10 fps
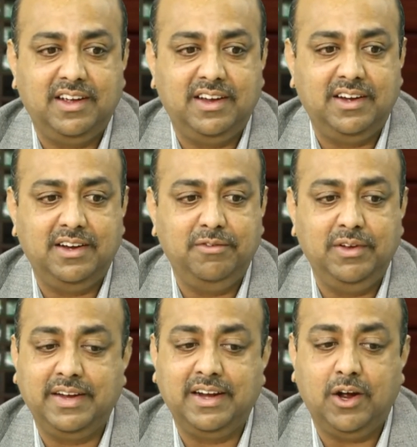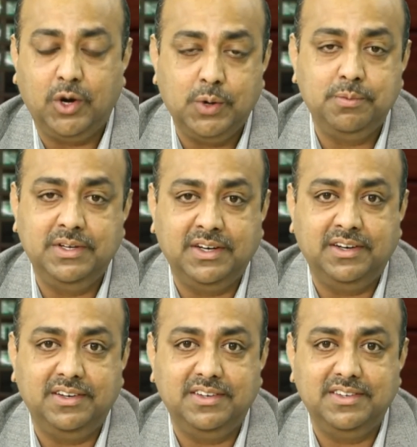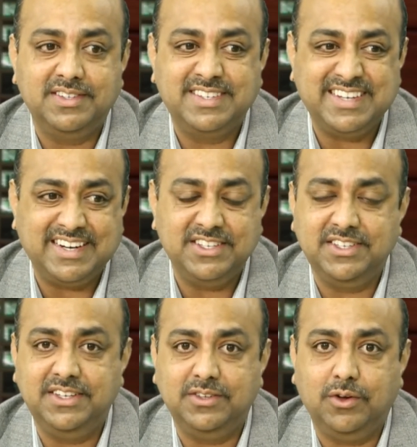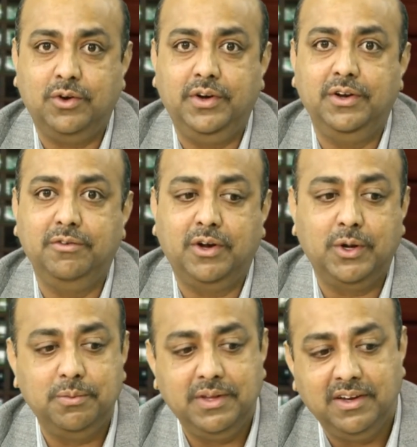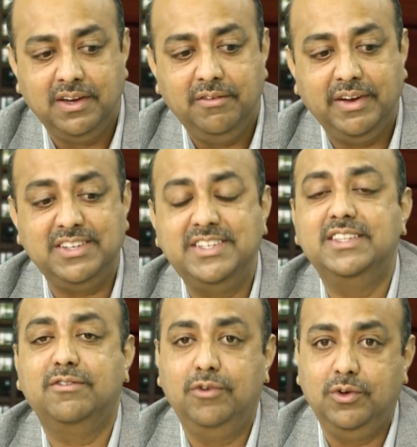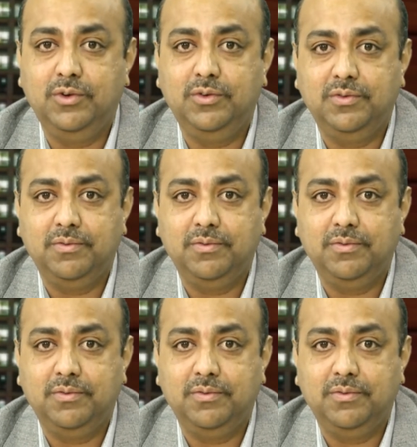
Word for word: and we can adopt the strategy, or you know, adopt the. We can change the flow.